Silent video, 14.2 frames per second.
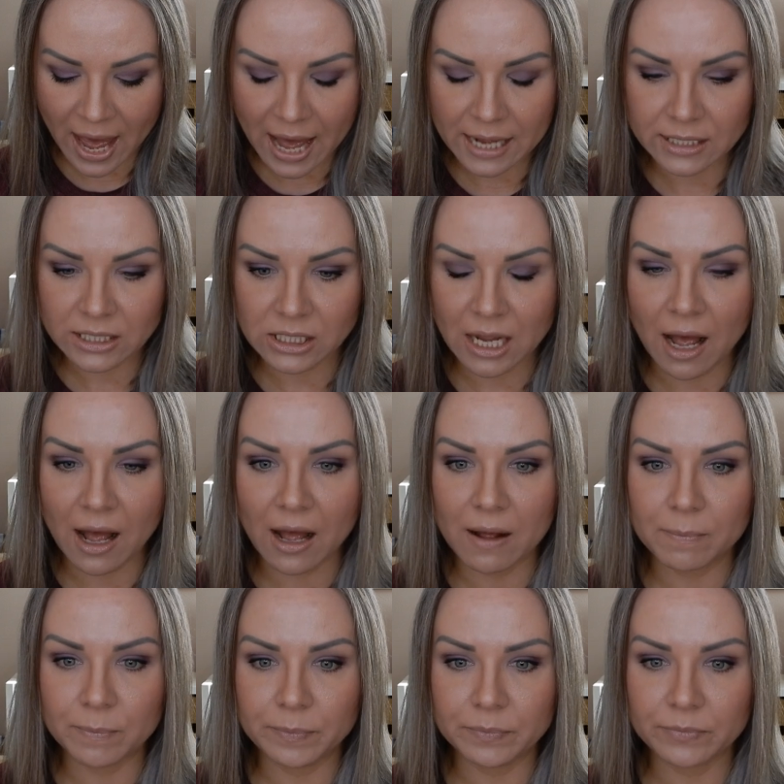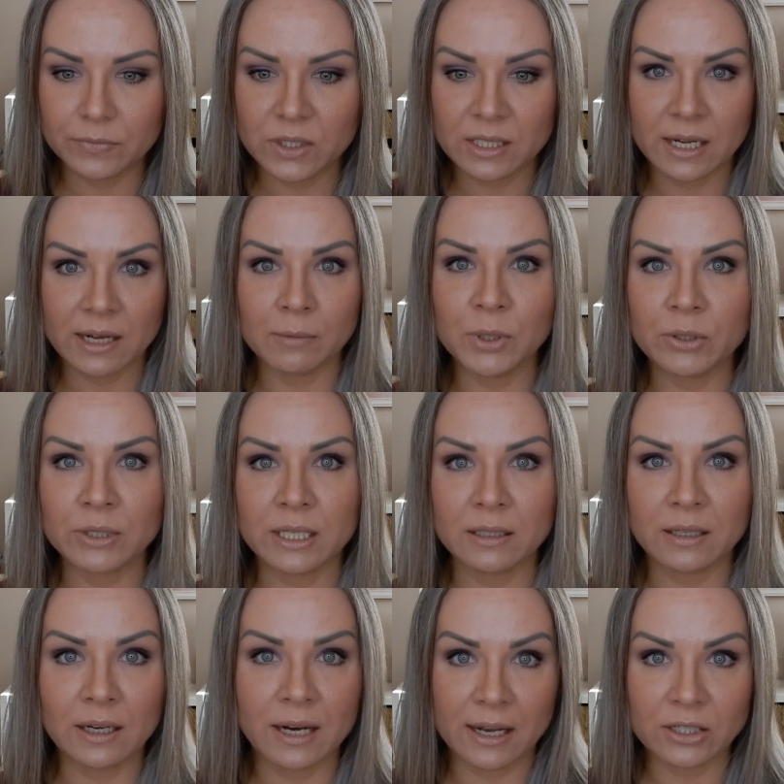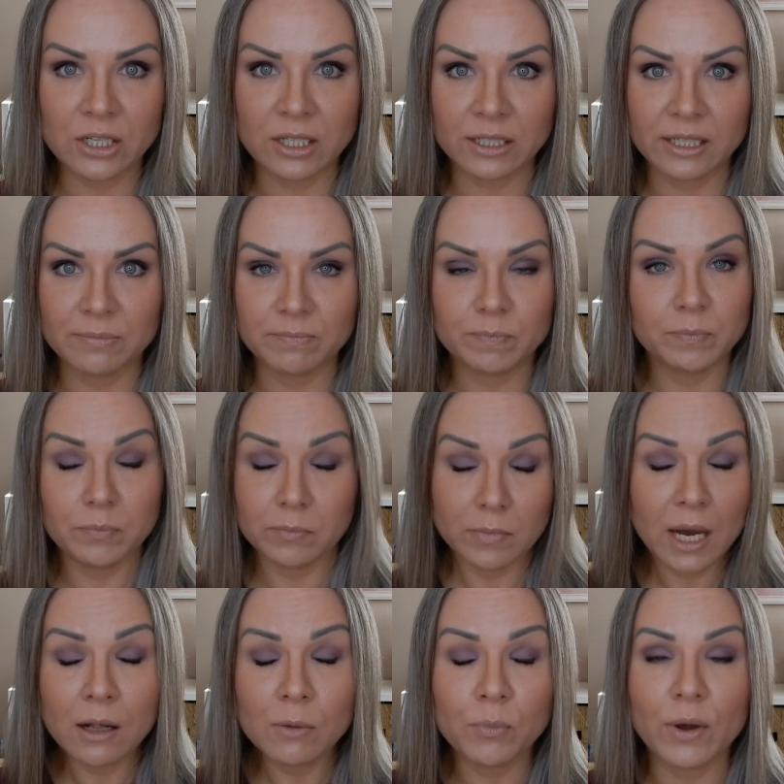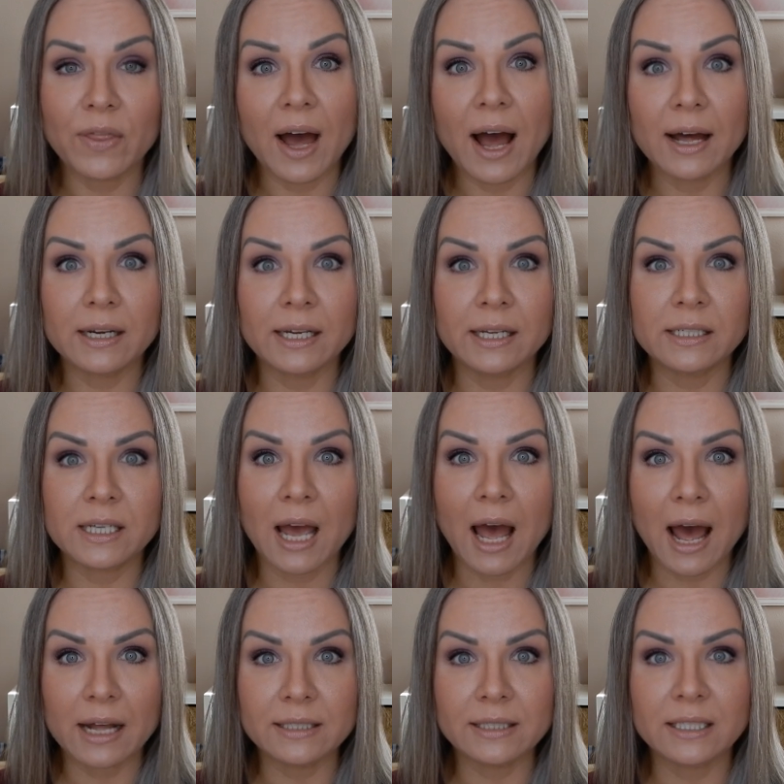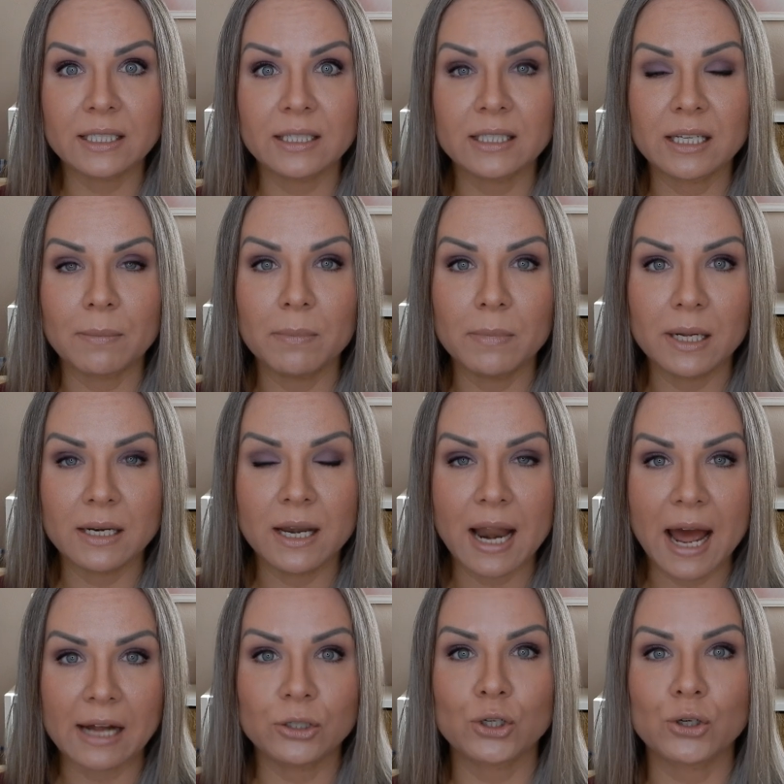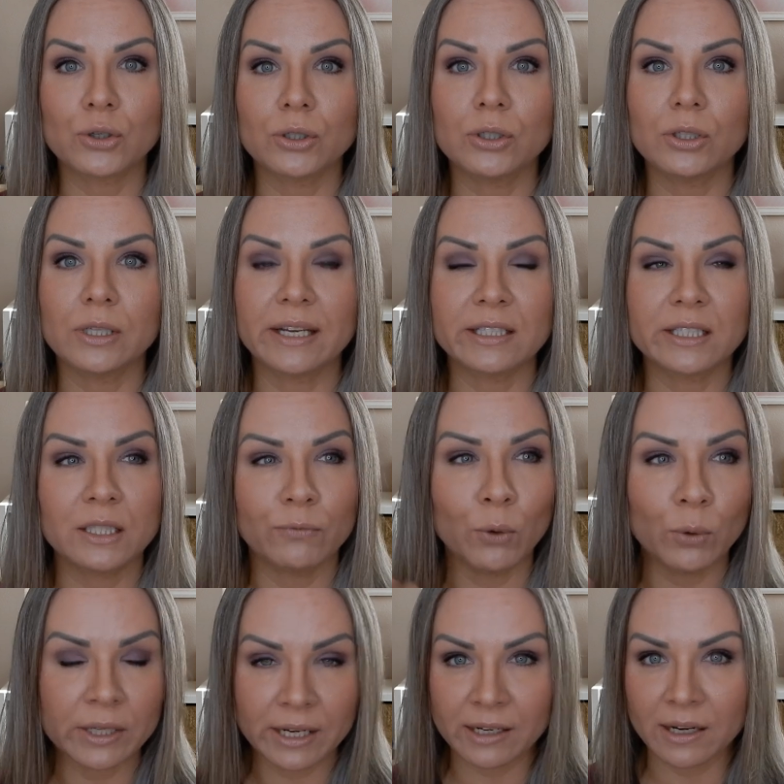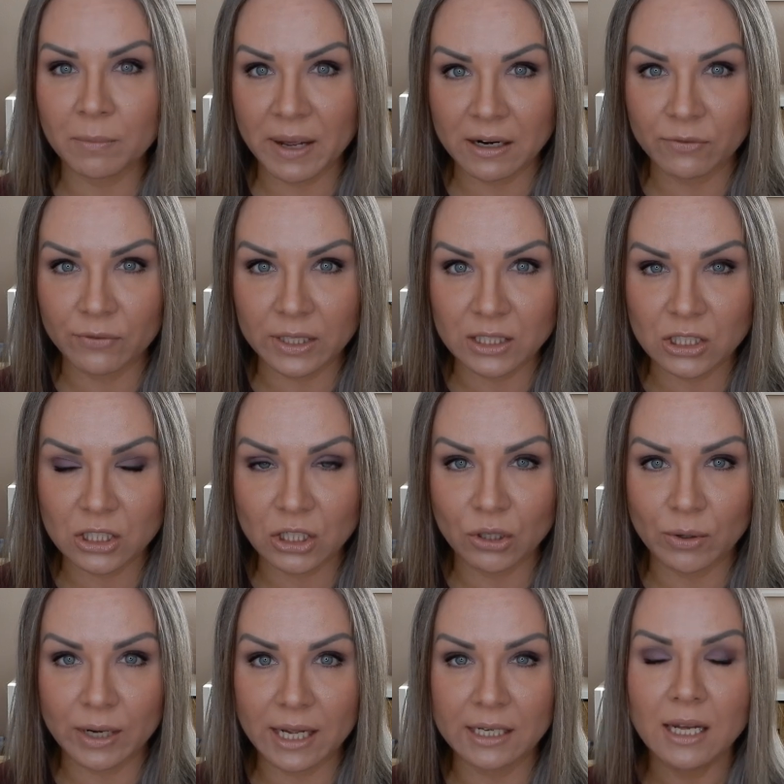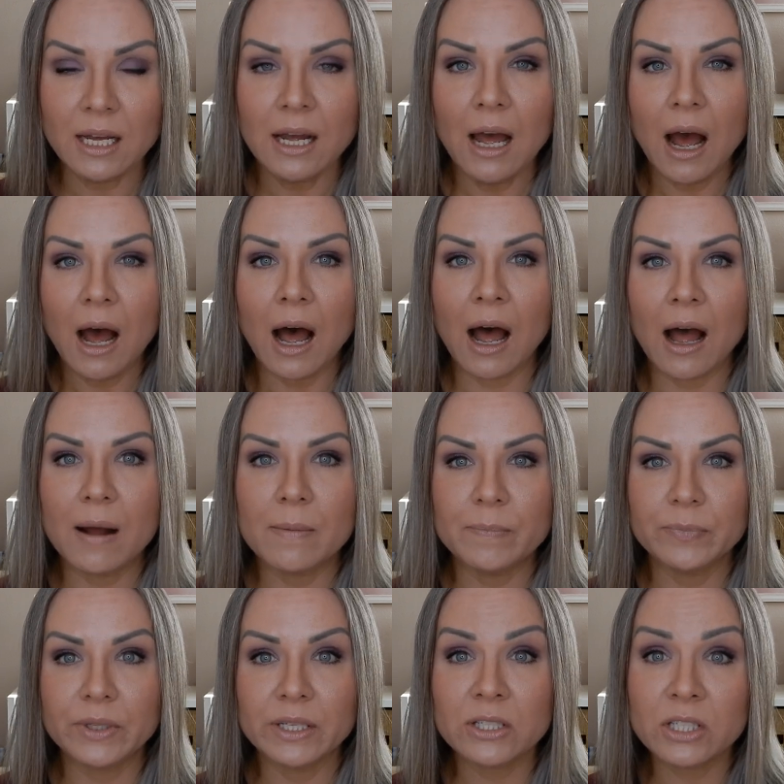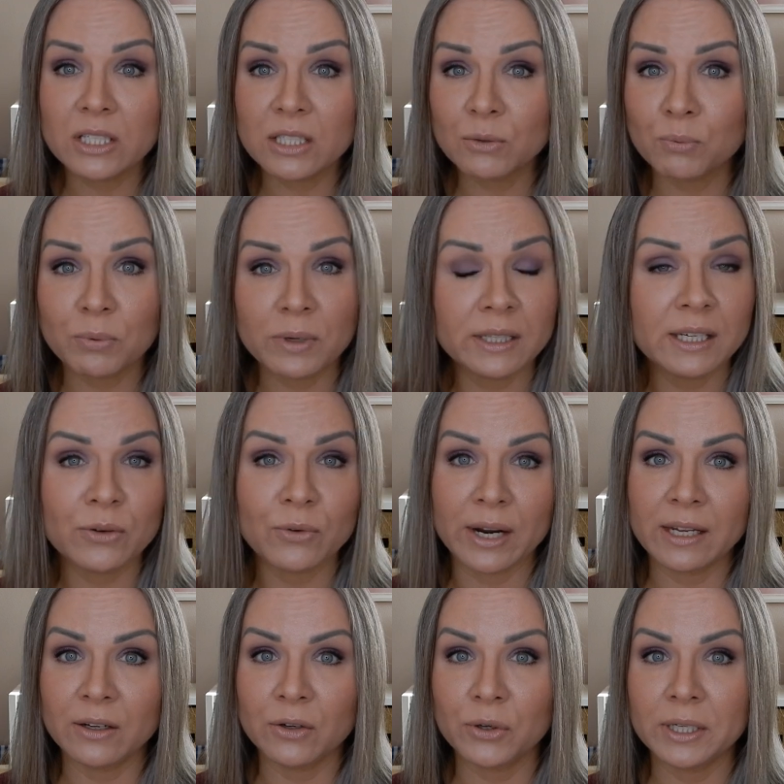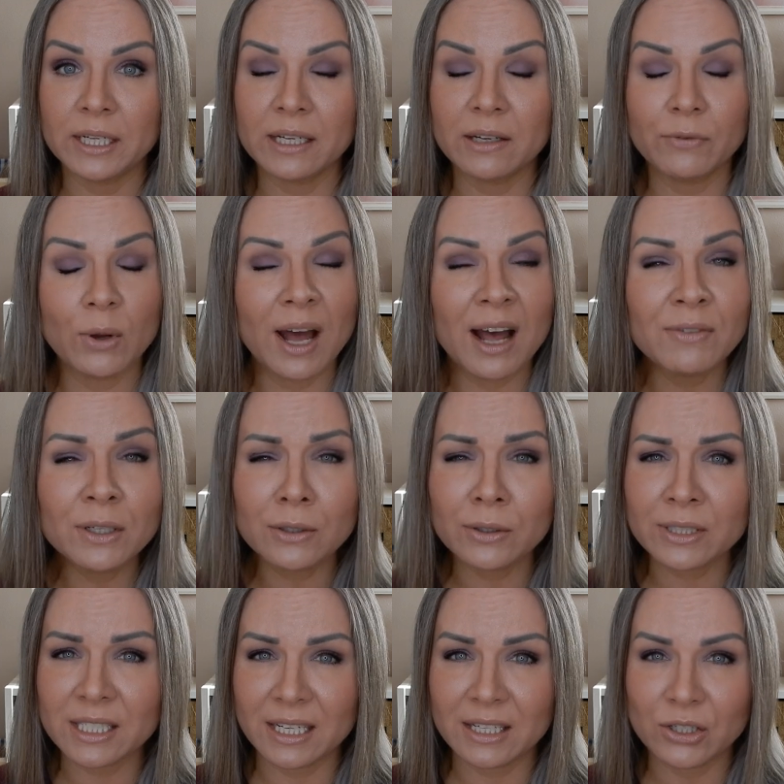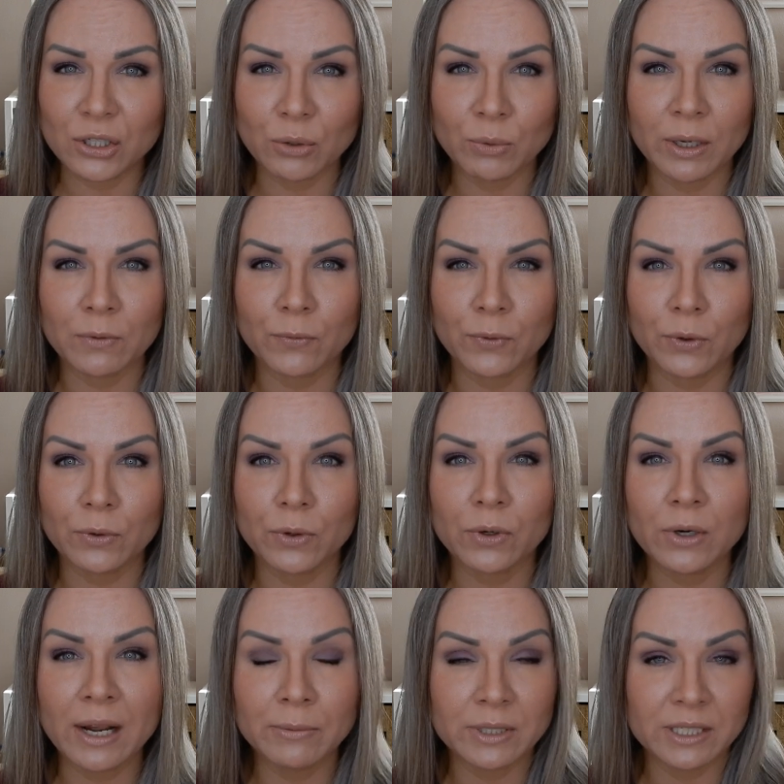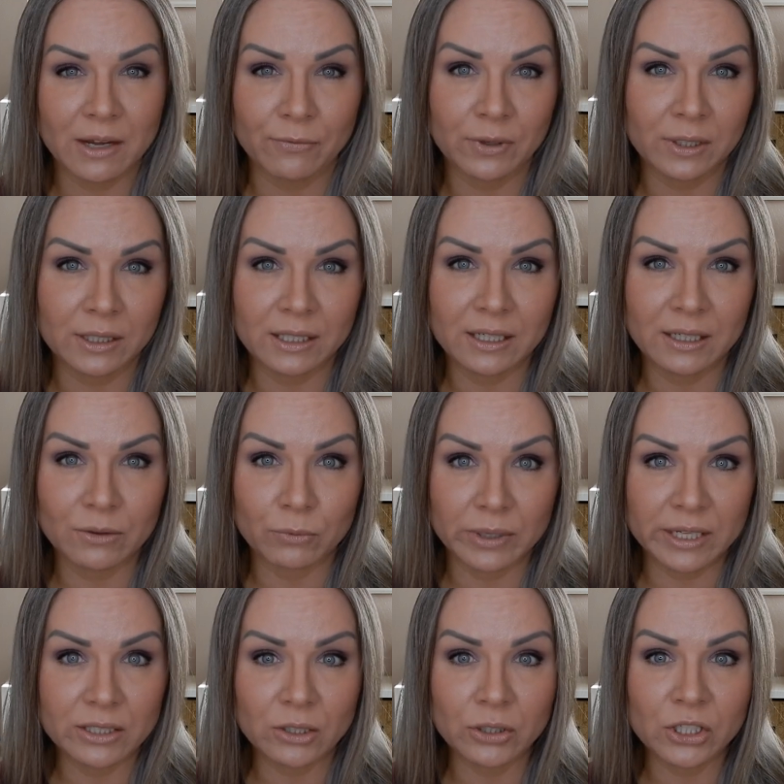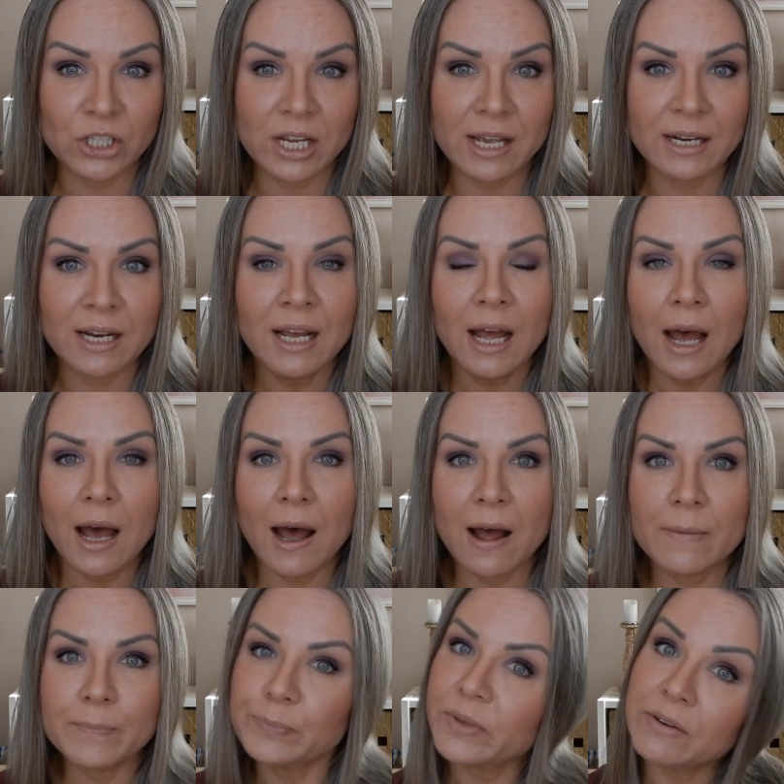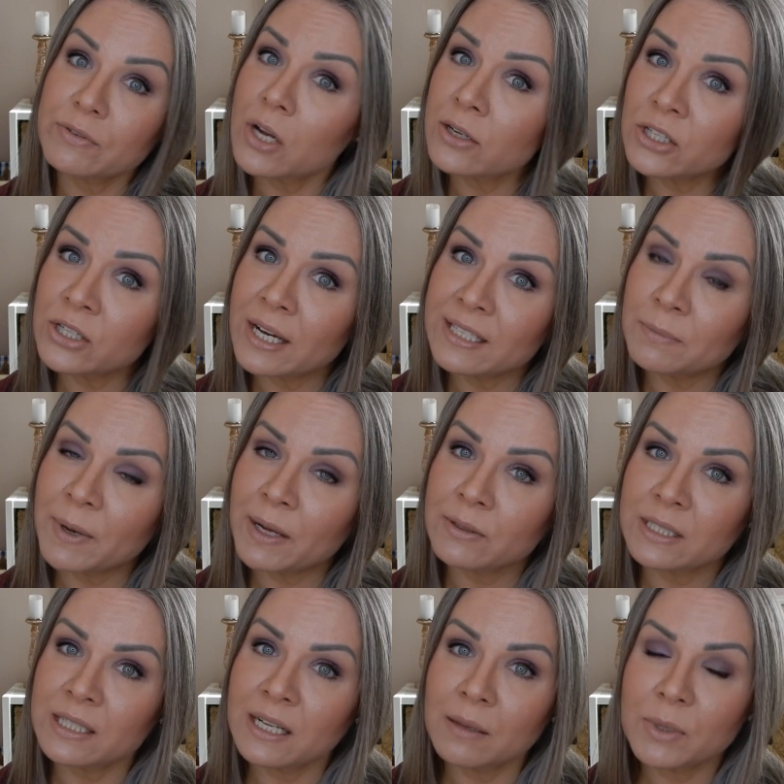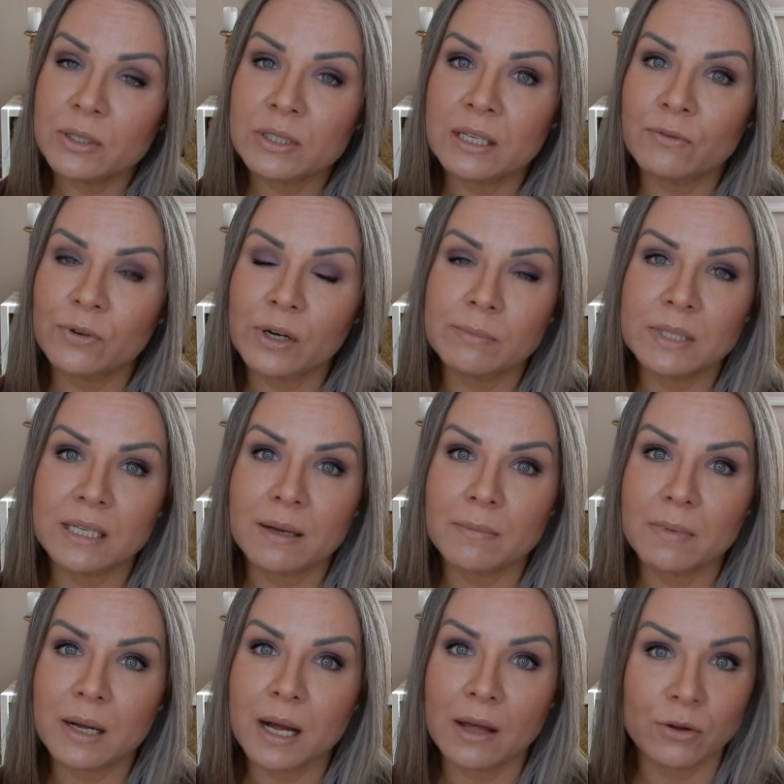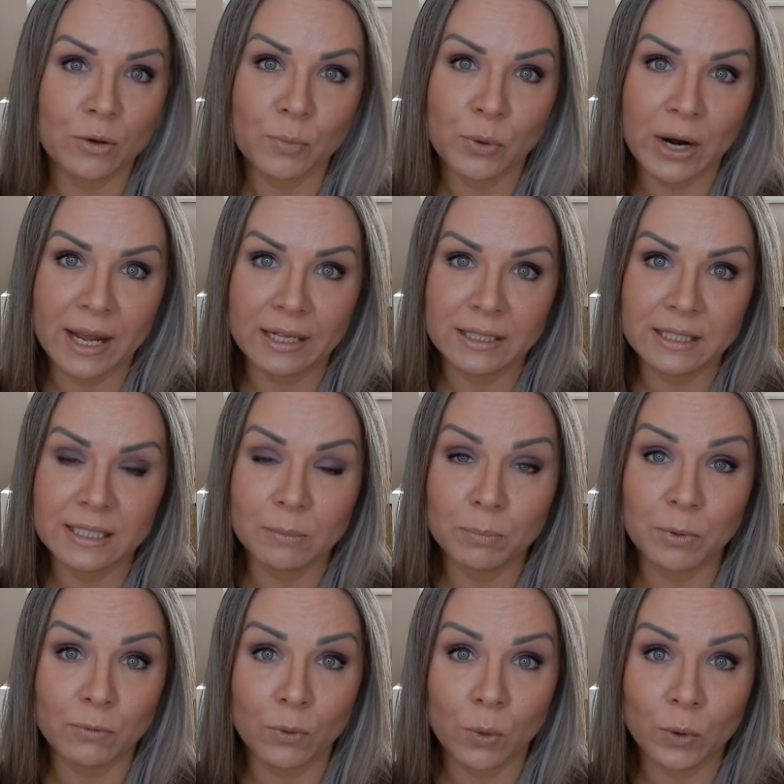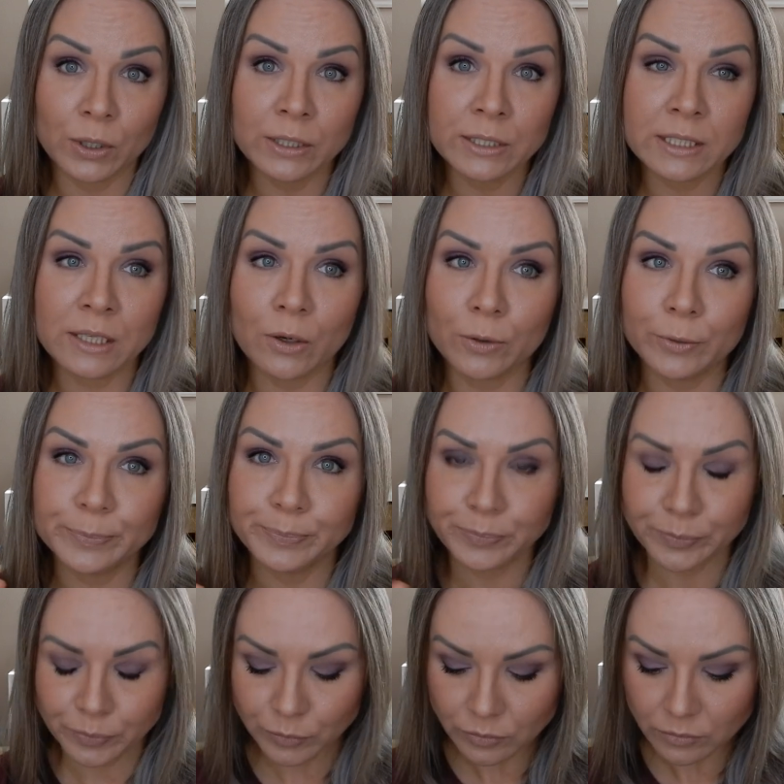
that um, snail mucin can actually help with that. It has some natural exfoliating benefits to it. Um, it's just a really great ingredient. If you haven't looked into it further, I would definitely research it. Um, I've talked to you guys about snail mucin from some other brands before, so